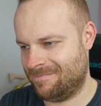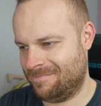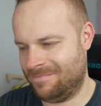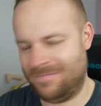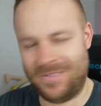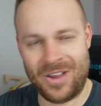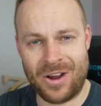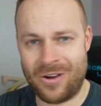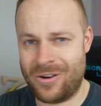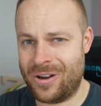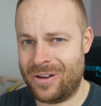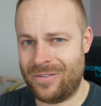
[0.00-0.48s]

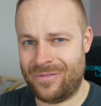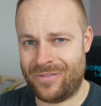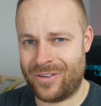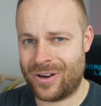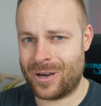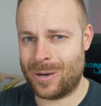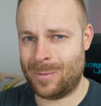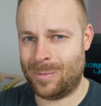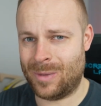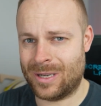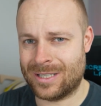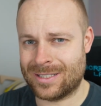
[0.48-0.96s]
Very,
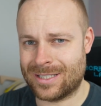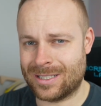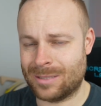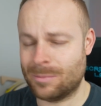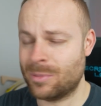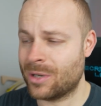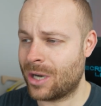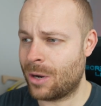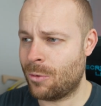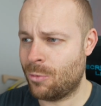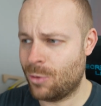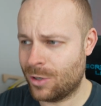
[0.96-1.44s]
very puzzling.
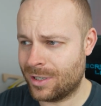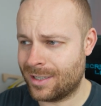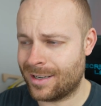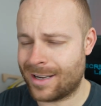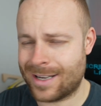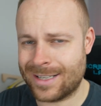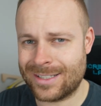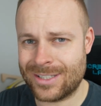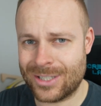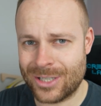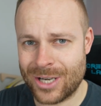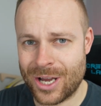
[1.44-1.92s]
But I would
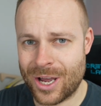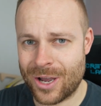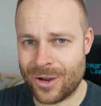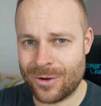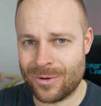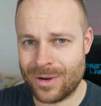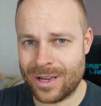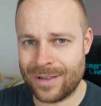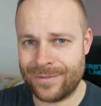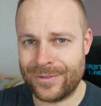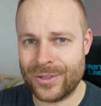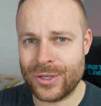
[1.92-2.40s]
like to know
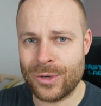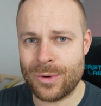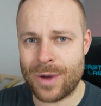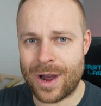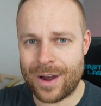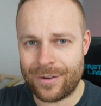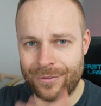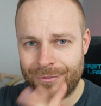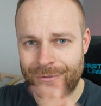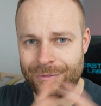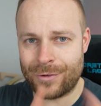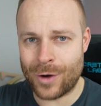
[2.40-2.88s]
if you
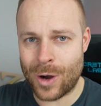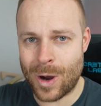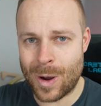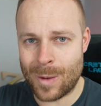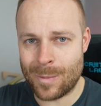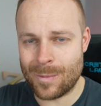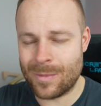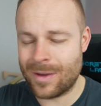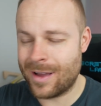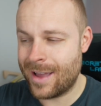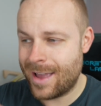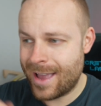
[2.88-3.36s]
are
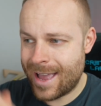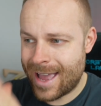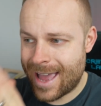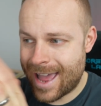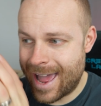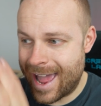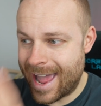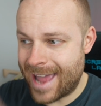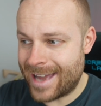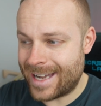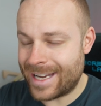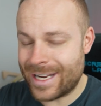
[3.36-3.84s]
from
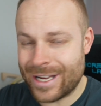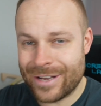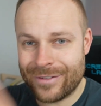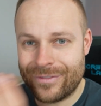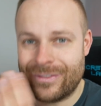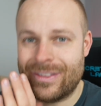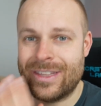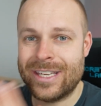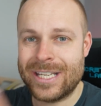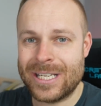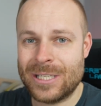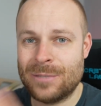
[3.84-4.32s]
any
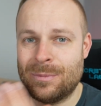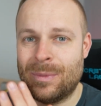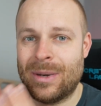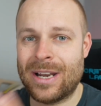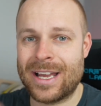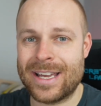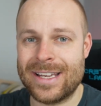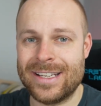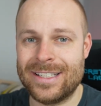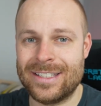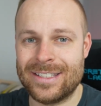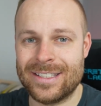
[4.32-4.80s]
of these
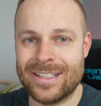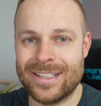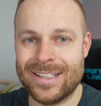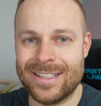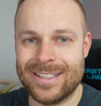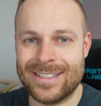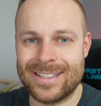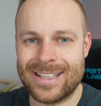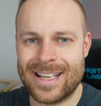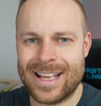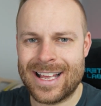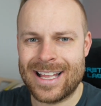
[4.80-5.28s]

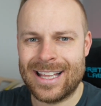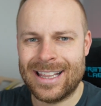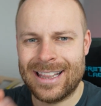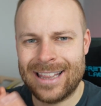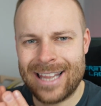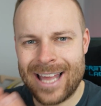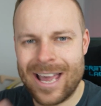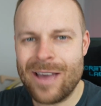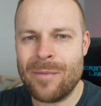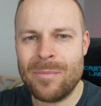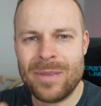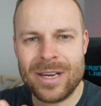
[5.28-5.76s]
places,
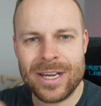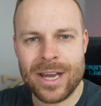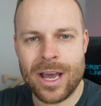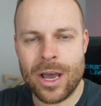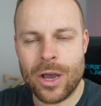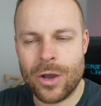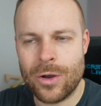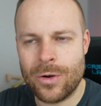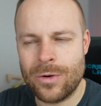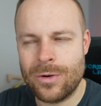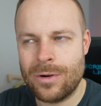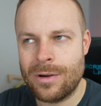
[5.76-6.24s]
let me
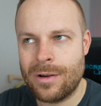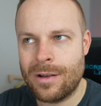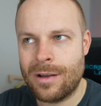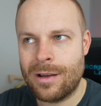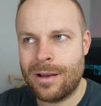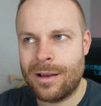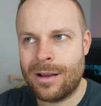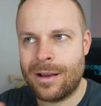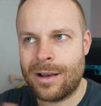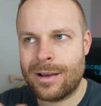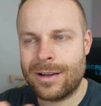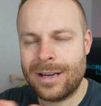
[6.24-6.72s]
know.
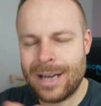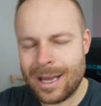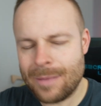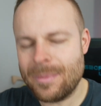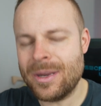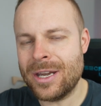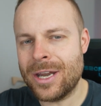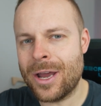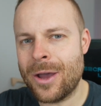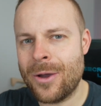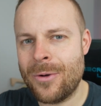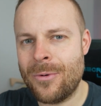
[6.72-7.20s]
And let me
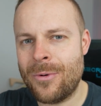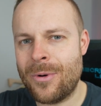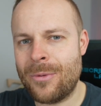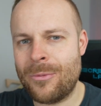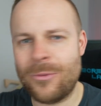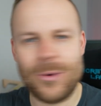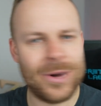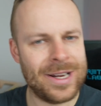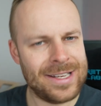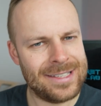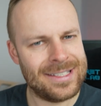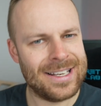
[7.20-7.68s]
know
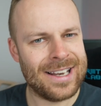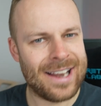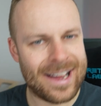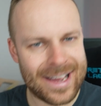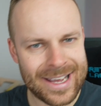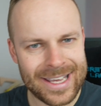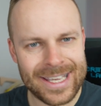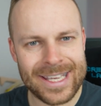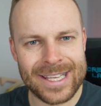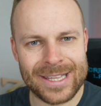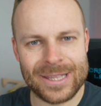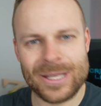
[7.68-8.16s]
what it's
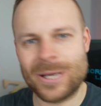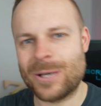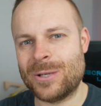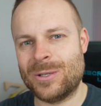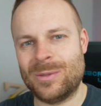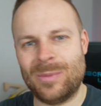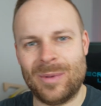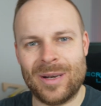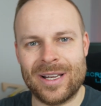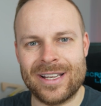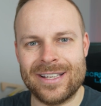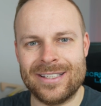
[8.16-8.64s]
like in those
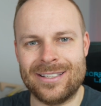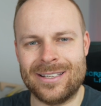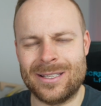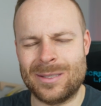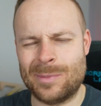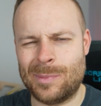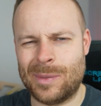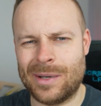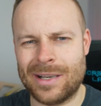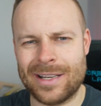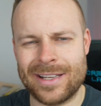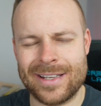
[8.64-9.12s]
places,
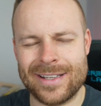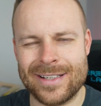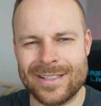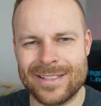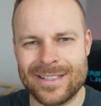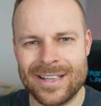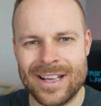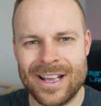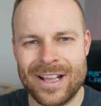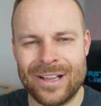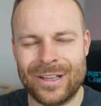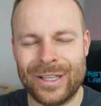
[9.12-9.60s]
please.
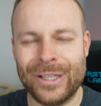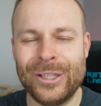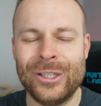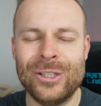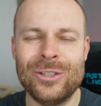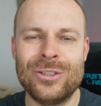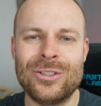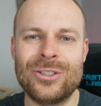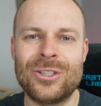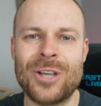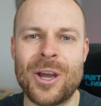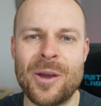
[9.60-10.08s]
Thank you
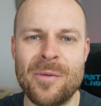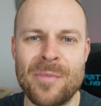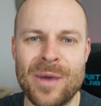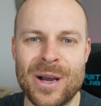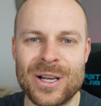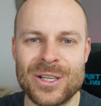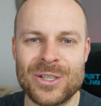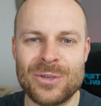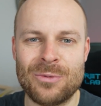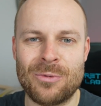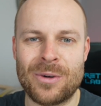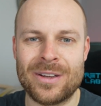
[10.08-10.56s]
so
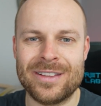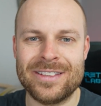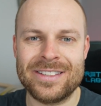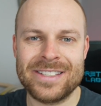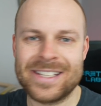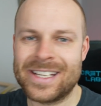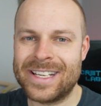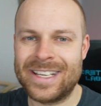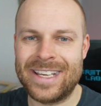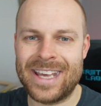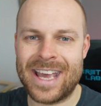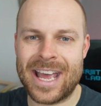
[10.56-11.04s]
much once
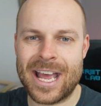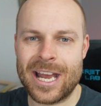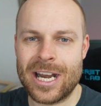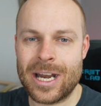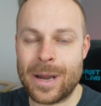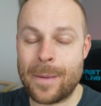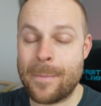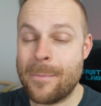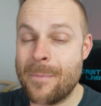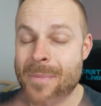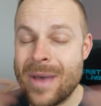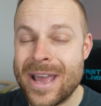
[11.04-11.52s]
again.
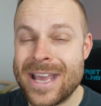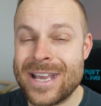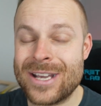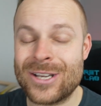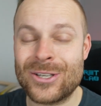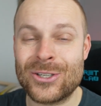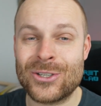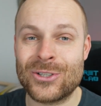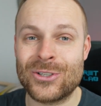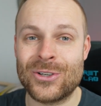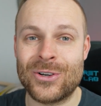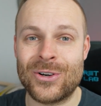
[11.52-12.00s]
Make
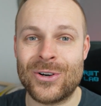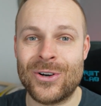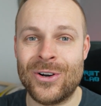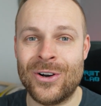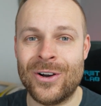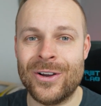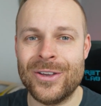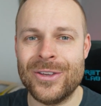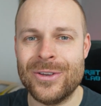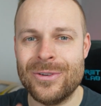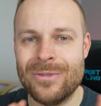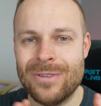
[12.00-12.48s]

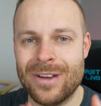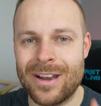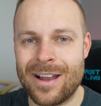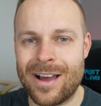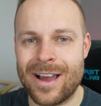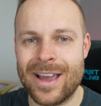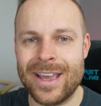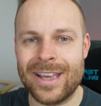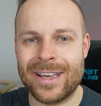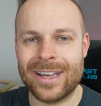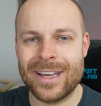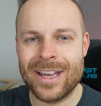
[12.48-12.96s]
sure you
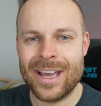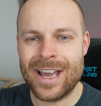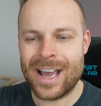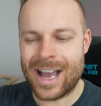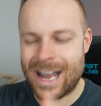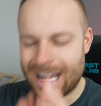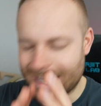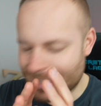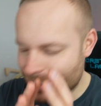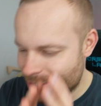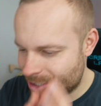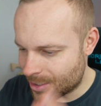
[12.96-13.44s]
like
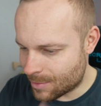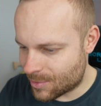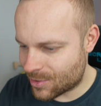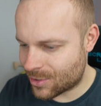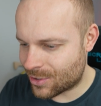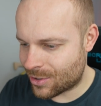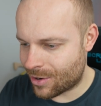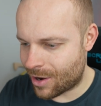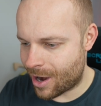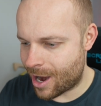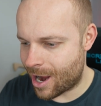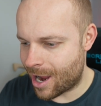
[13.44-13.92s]
and
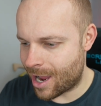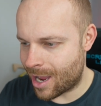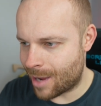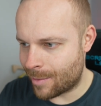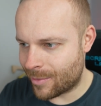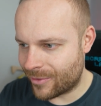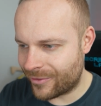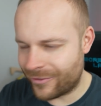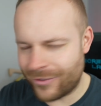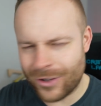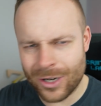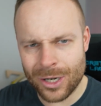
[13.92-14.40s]
subscribe.
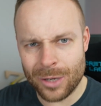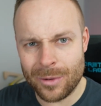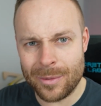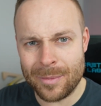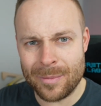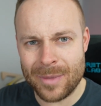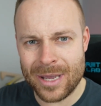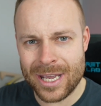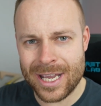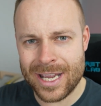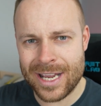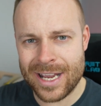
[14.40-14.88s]
Follow
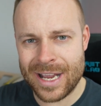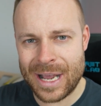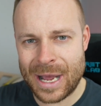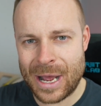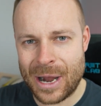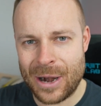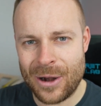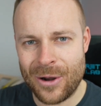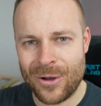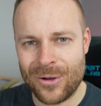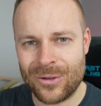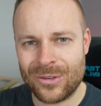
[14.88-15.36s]
me
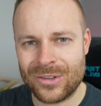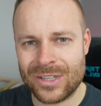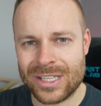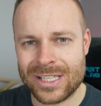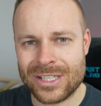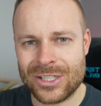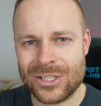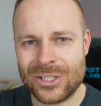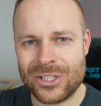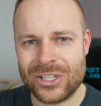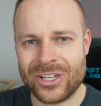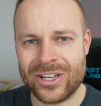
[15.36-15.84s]
along
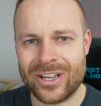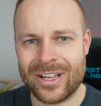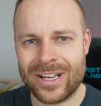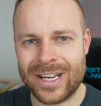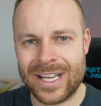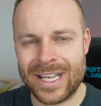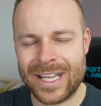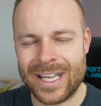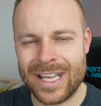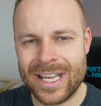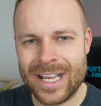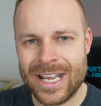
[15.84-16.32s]
this
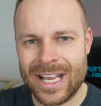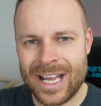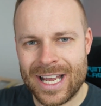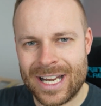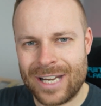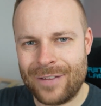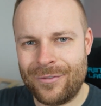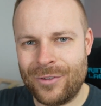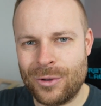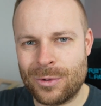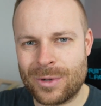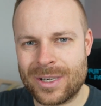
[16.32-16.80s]
journey. And
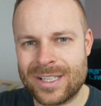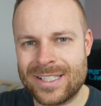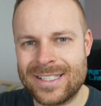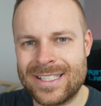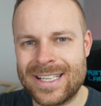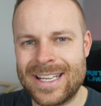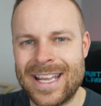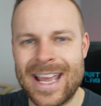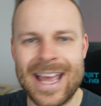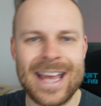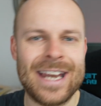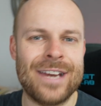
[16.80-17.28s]
if you want to
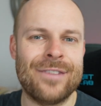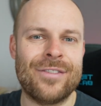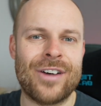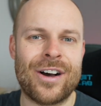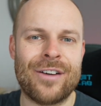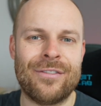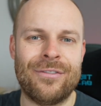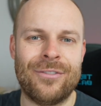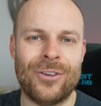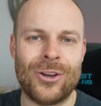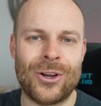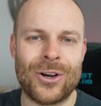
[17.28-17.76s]
see any of
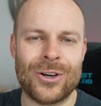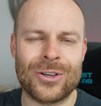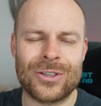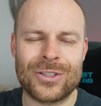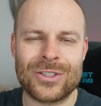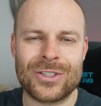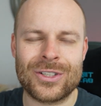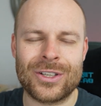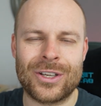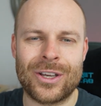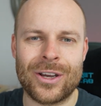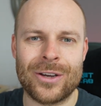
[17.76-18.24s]
our
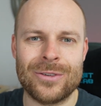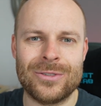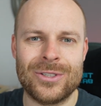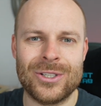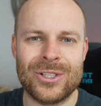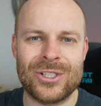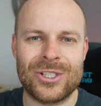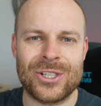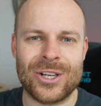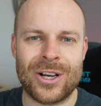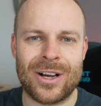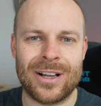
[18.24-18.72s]
vlogs, go to
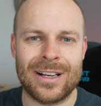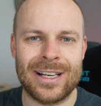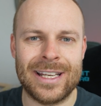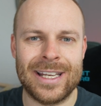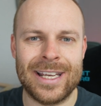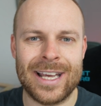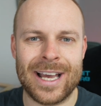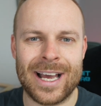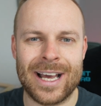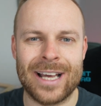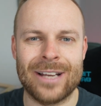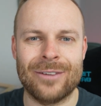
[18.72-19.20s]

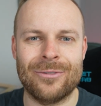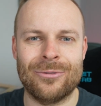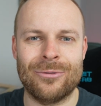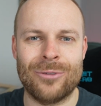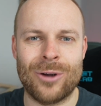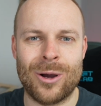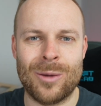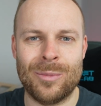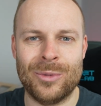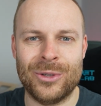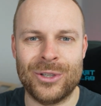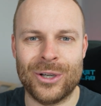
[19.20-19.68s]

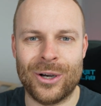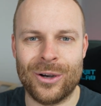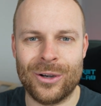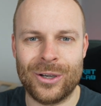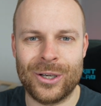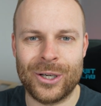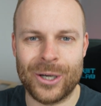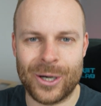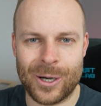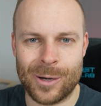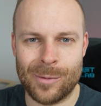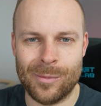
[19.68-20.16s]

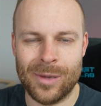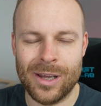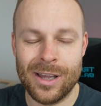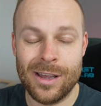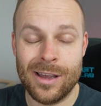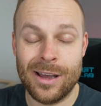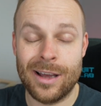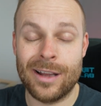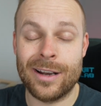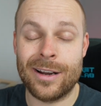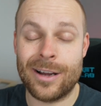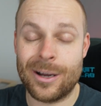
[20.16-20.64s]
charlieandrob.com.
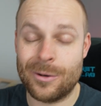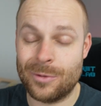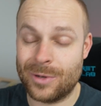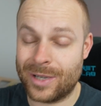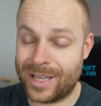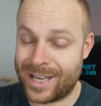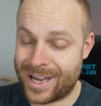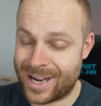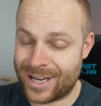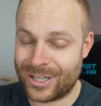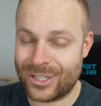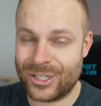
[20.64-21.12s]
And I will
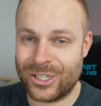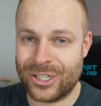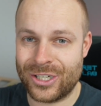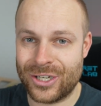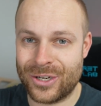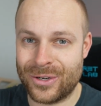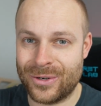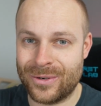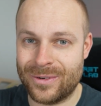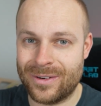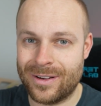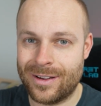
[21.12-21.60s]
catch
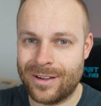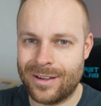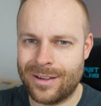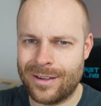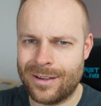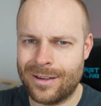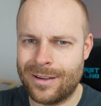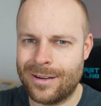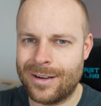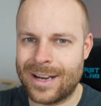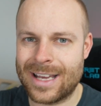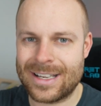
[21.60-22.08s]
you
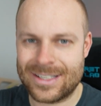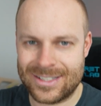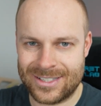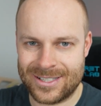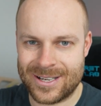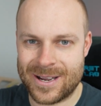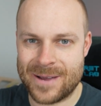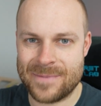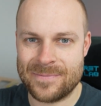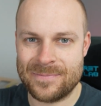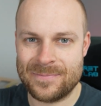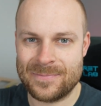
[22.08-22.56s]
next time.